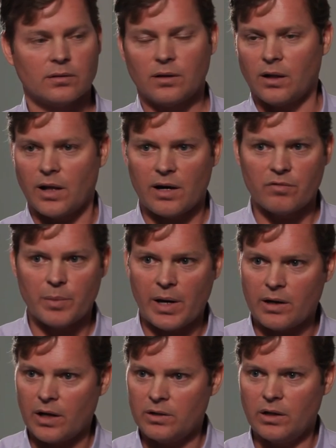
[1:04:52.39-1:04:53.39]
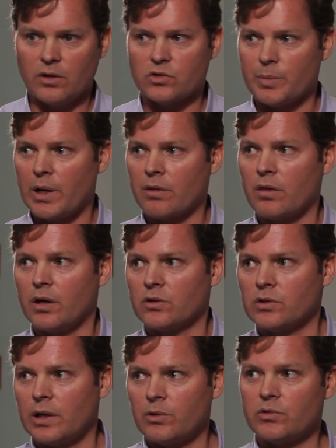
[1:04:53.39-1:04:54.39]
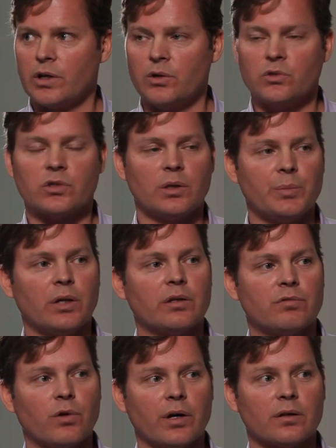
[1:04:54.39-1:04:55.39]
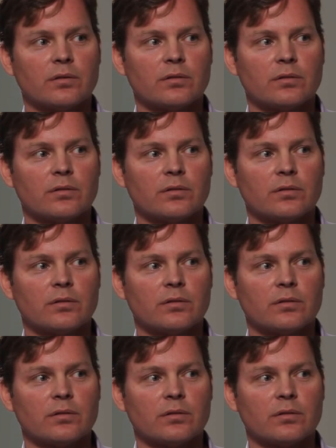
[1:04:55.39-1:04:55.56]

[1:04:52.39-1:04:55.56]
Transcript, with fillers: a lot of them had ideas about things, and I would say, "Who's going to build it for you?"